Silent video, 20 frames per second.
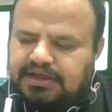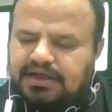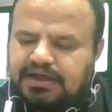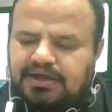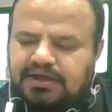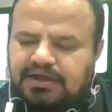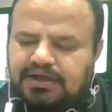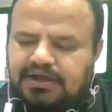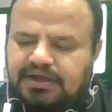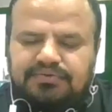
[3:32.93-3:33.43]
And
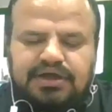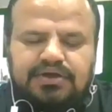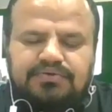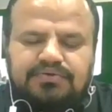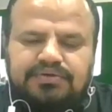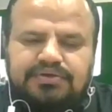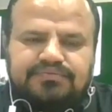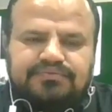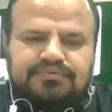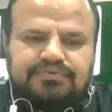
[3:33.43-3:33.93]
how
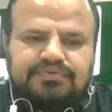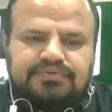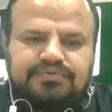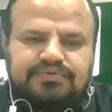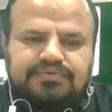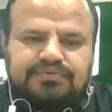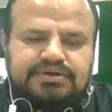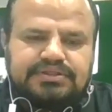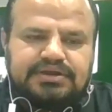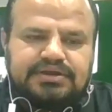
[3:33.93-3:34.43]
it
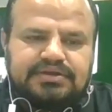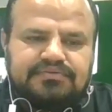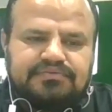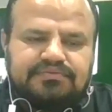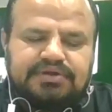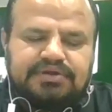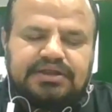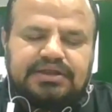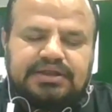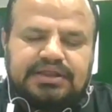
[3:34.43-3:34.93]
forward that
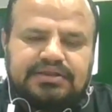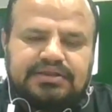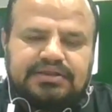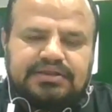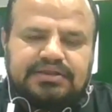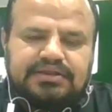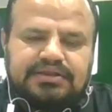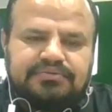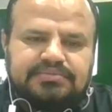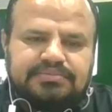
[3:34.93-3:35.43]
what
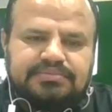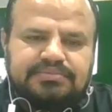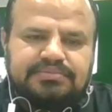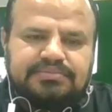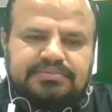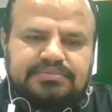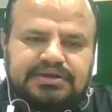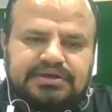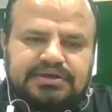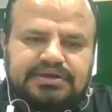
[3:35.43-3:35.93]
algorithm
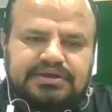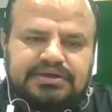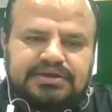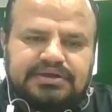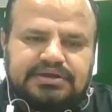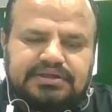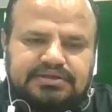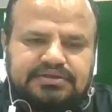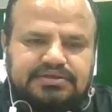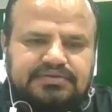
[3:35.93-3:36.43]
it
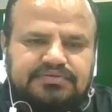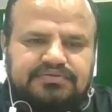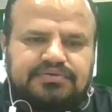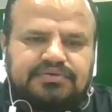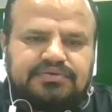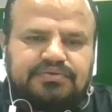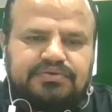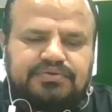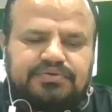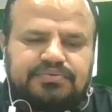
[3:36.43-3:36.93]
is
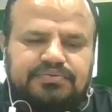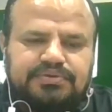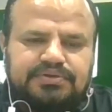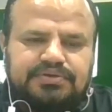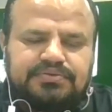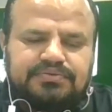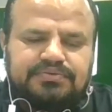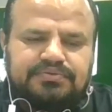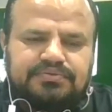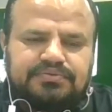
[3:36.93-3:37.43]
going to
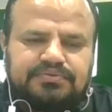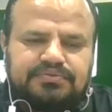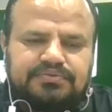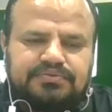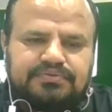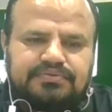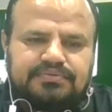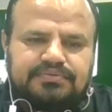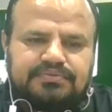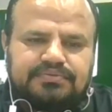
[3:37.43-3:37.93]
be used?